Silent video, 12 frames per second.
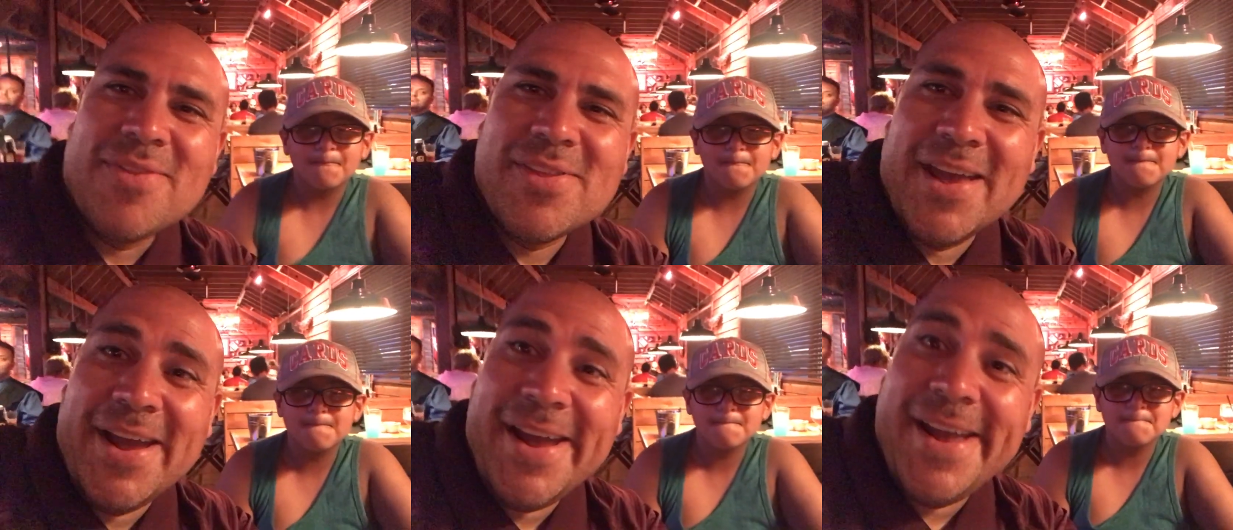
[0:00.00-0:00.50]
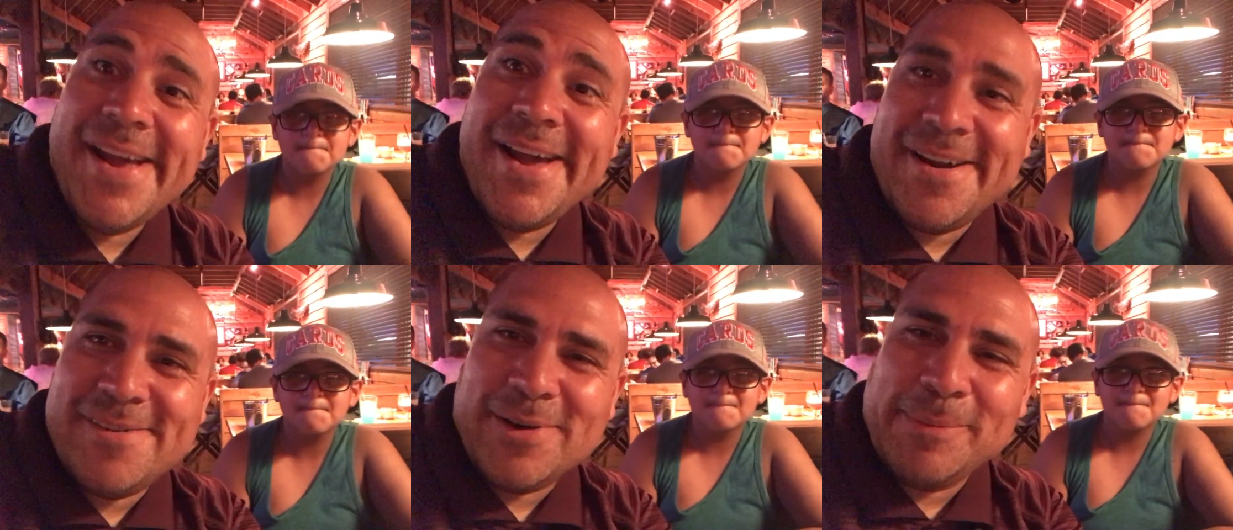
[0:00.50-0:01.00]

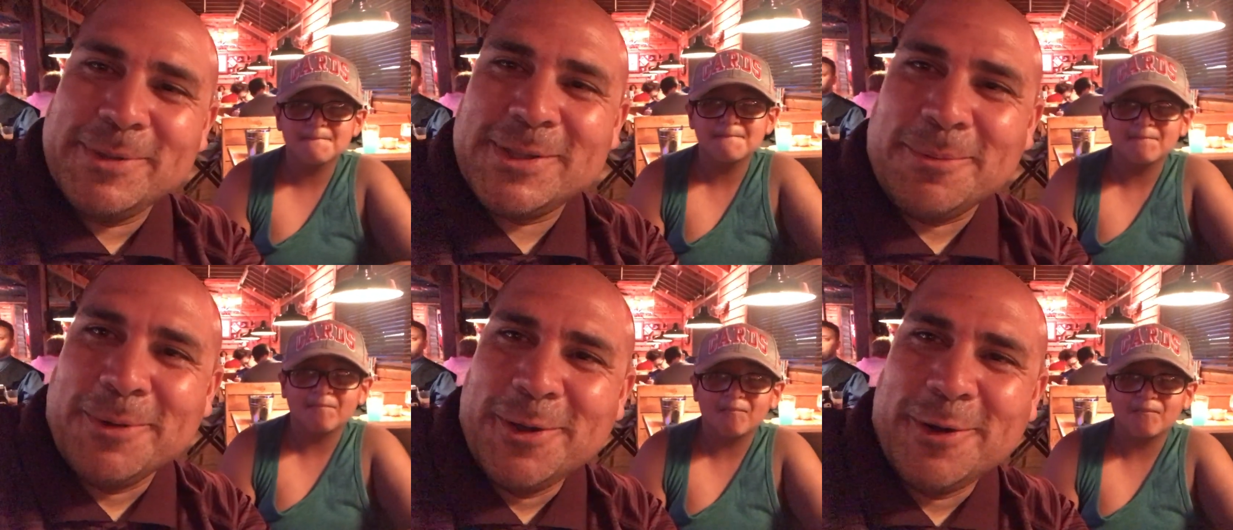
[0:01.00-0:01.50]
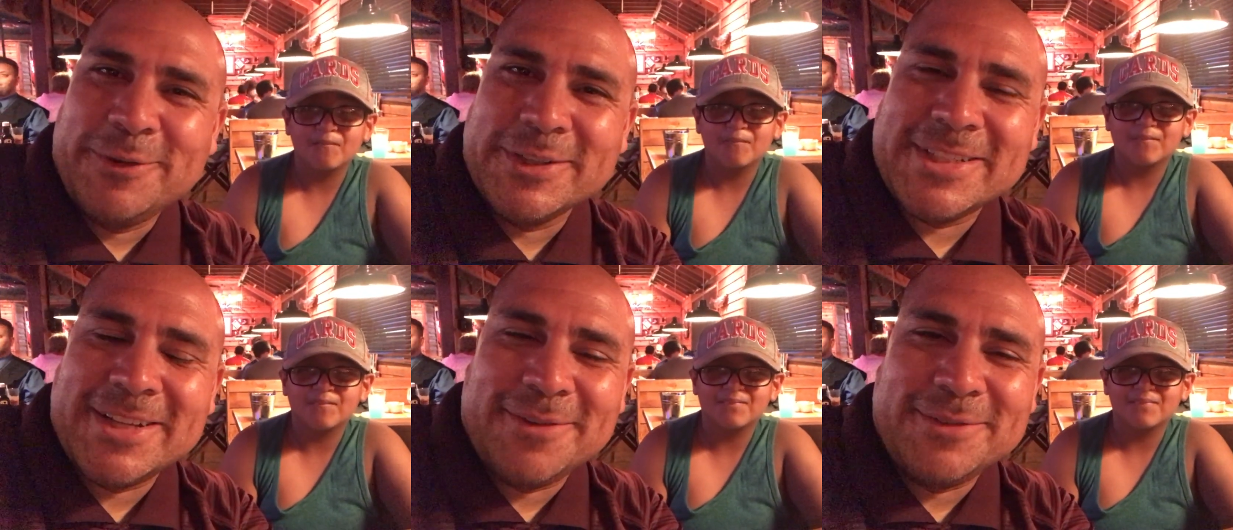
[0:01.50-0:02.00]
Speaker 1: Yeah, repping some Louisville
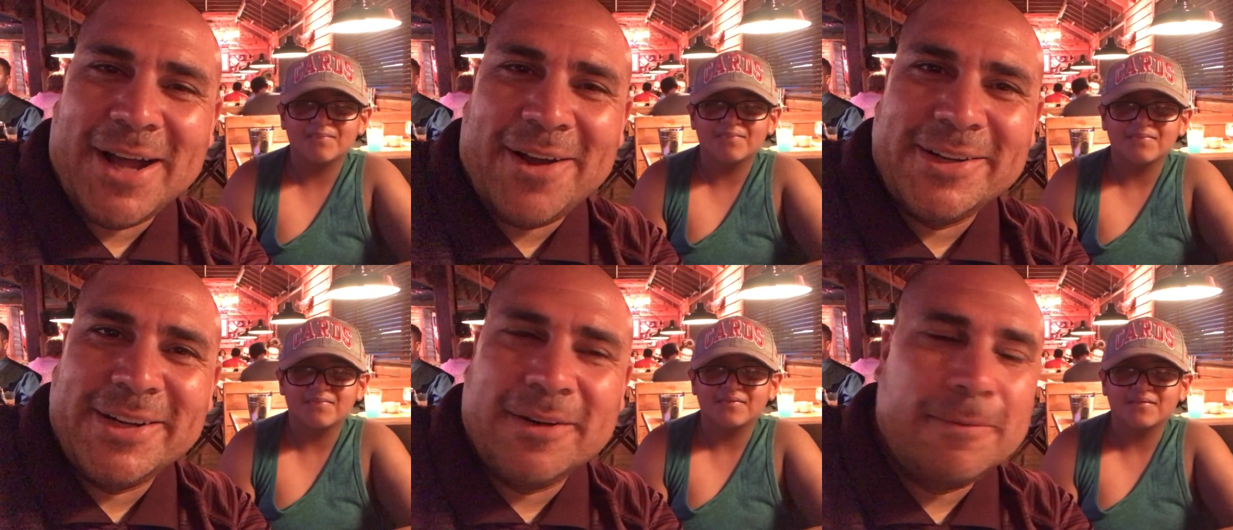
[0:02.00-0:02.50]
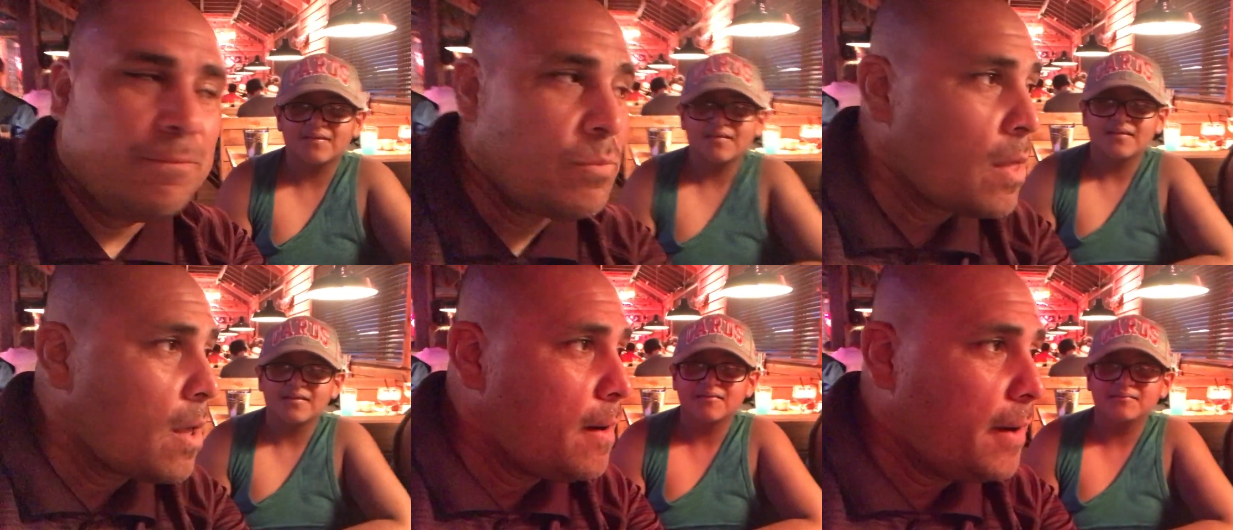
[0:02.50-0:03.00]
stuff down here.
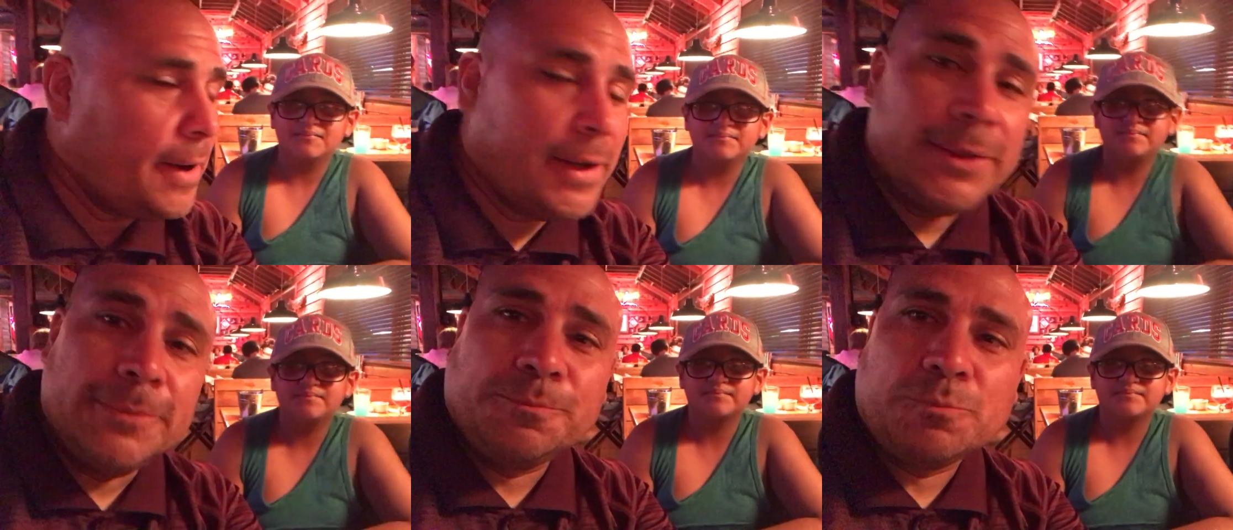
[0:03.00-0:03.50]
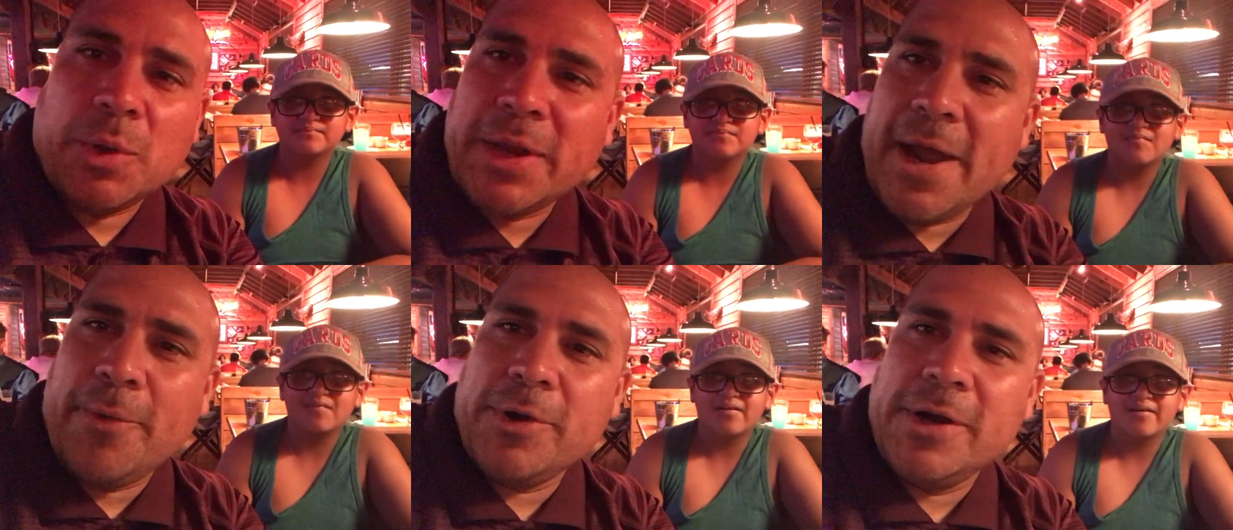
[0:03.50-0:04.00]
But
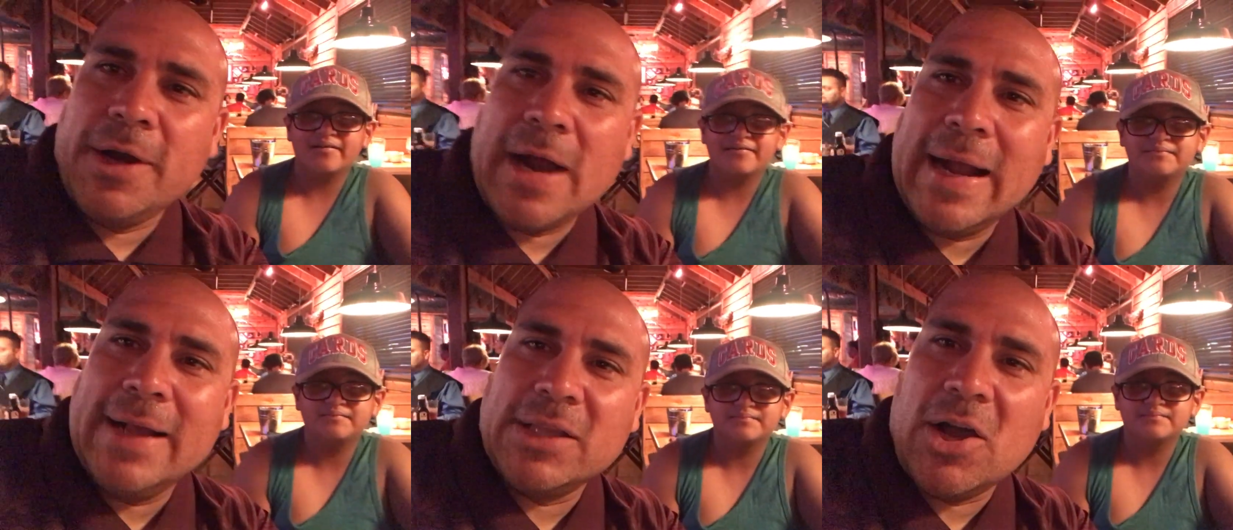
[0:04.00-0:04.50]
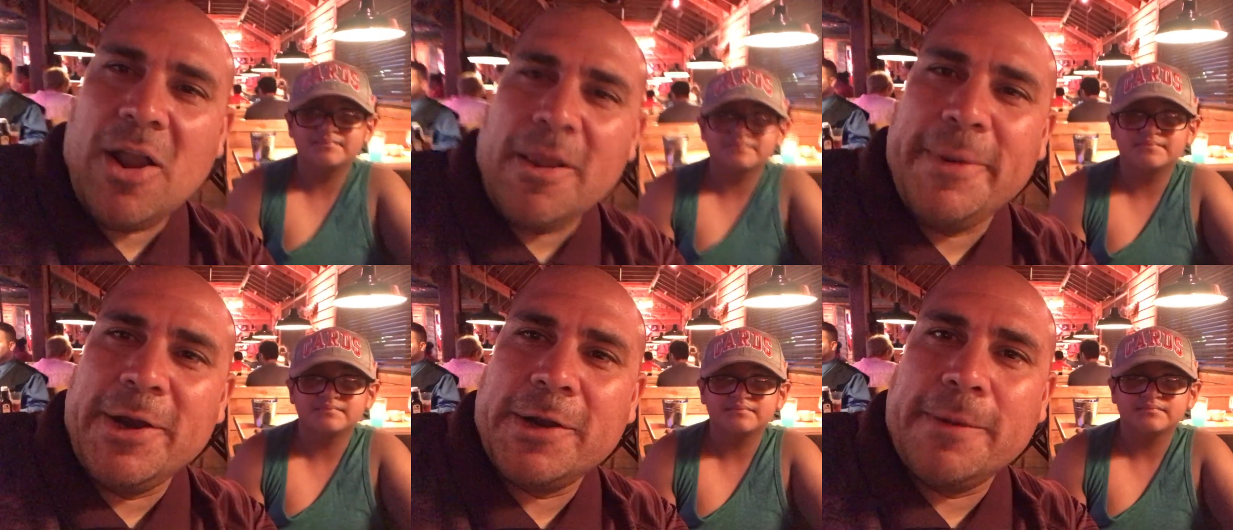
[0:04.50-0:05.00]
yeah, we're here. I got the
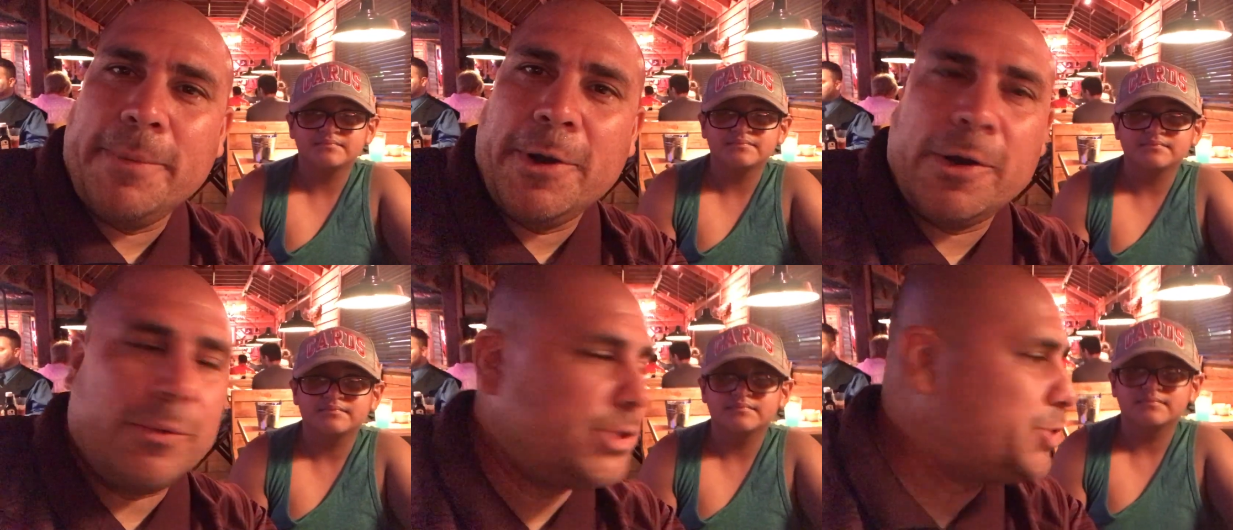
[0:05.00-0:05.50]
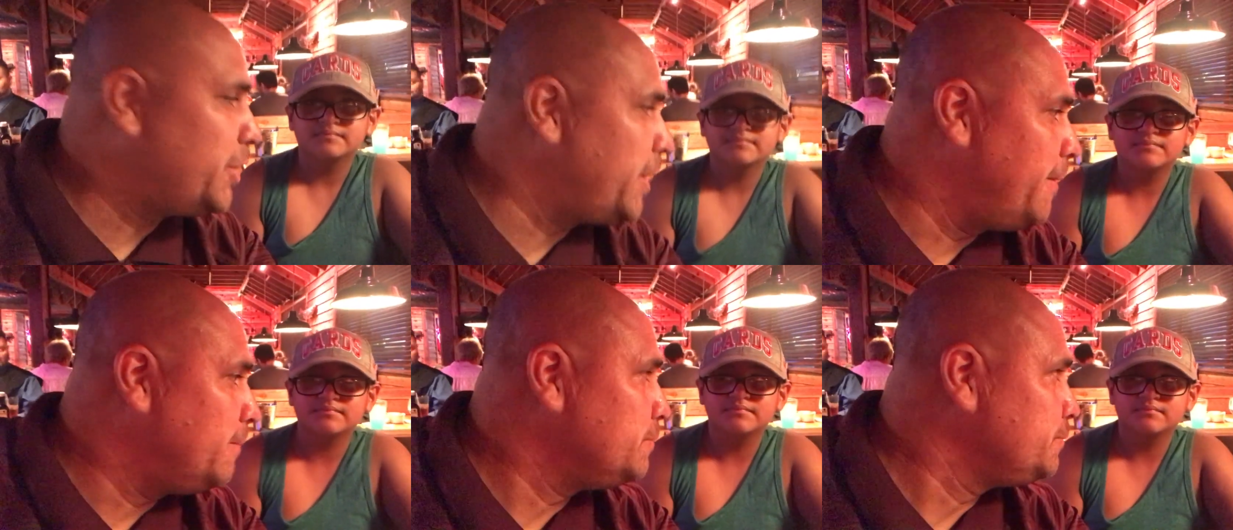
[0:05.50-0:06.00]
All-American Burger. What you get?